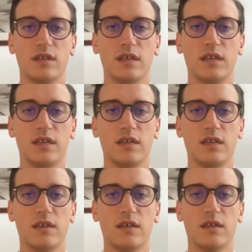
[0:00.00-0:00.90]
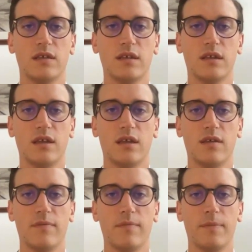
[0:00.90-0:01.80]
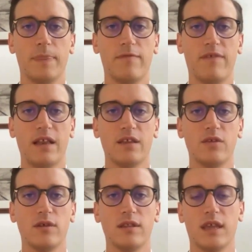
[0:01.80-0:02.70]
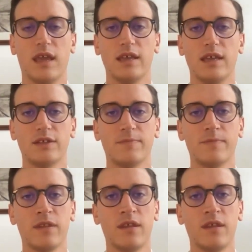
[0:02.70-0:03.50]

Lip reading: the value in the case.